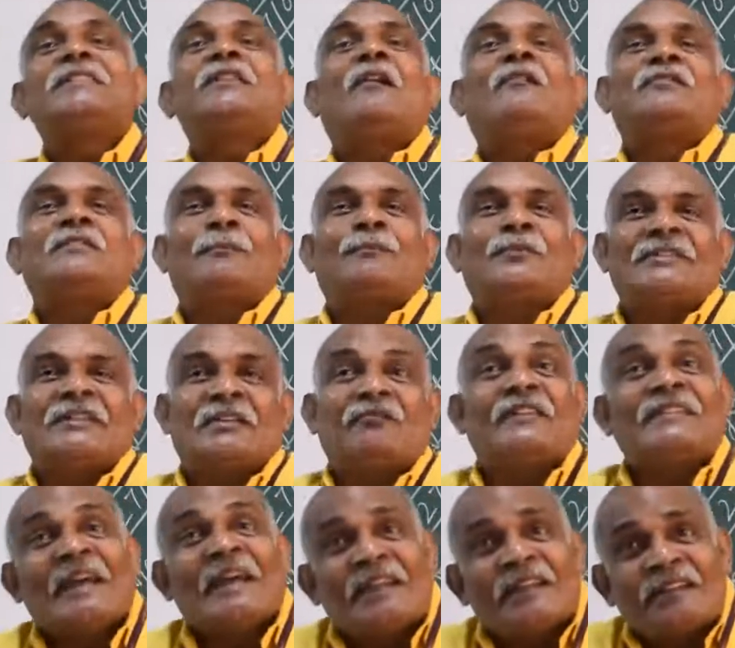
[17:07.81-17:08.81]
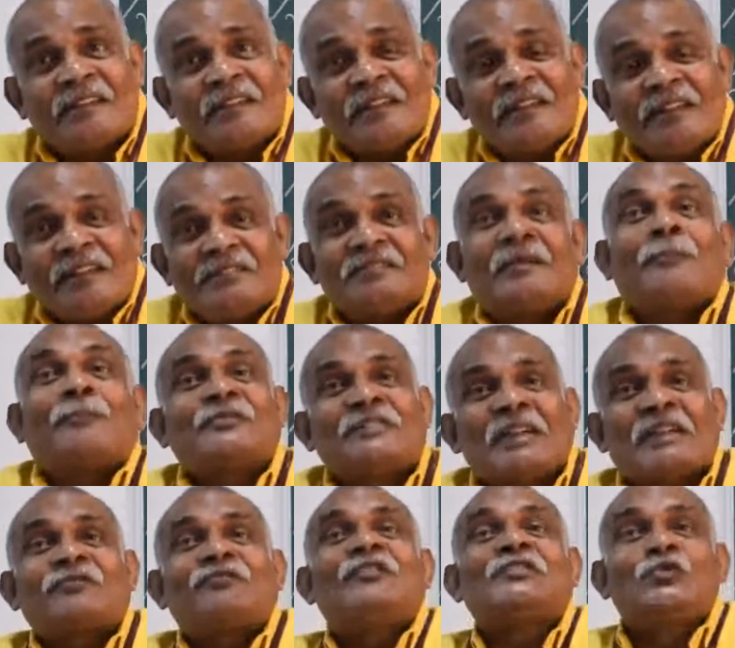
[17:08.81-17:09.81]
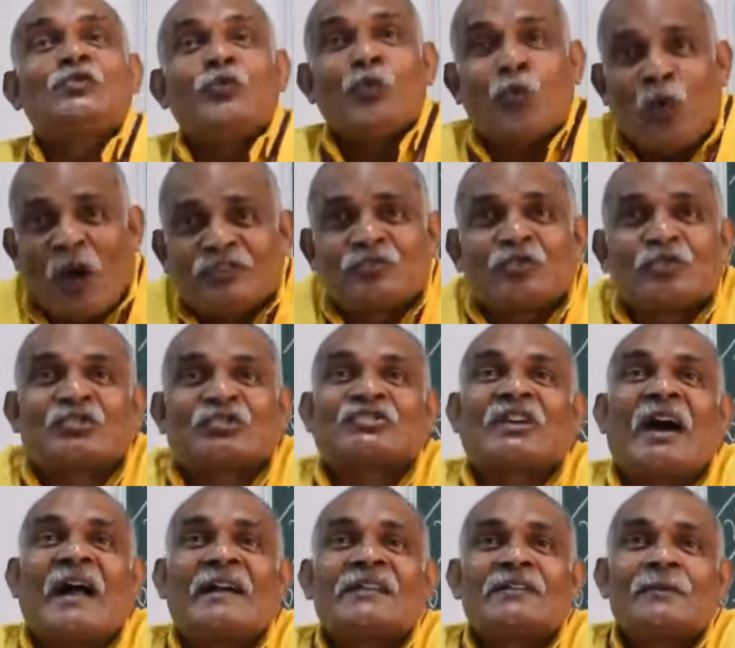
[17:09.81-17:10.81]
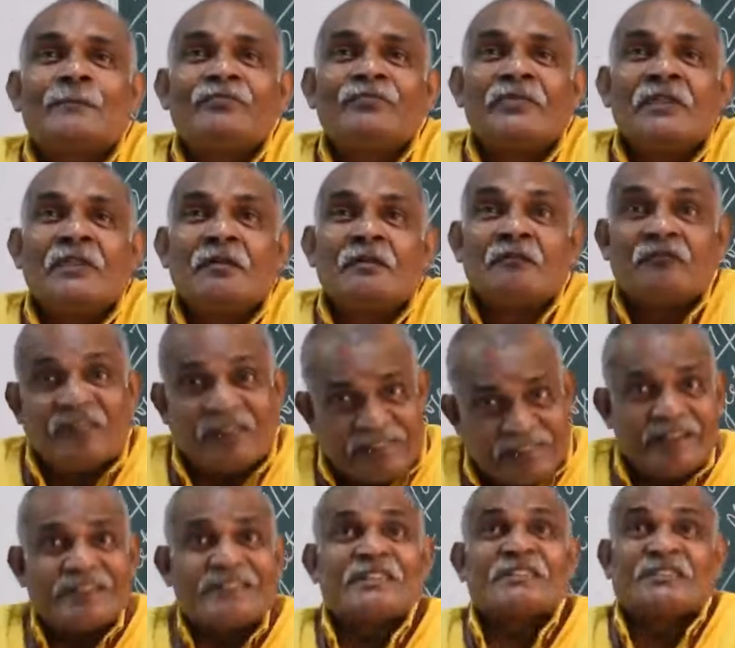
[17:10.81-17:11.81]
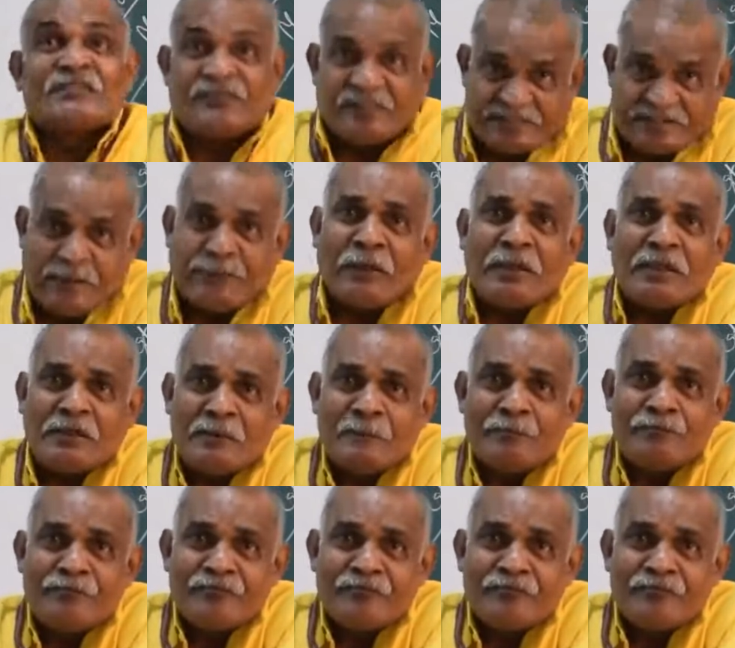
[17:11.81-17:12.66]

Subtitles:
of the project, whether the project which you want to start, whether it is feasible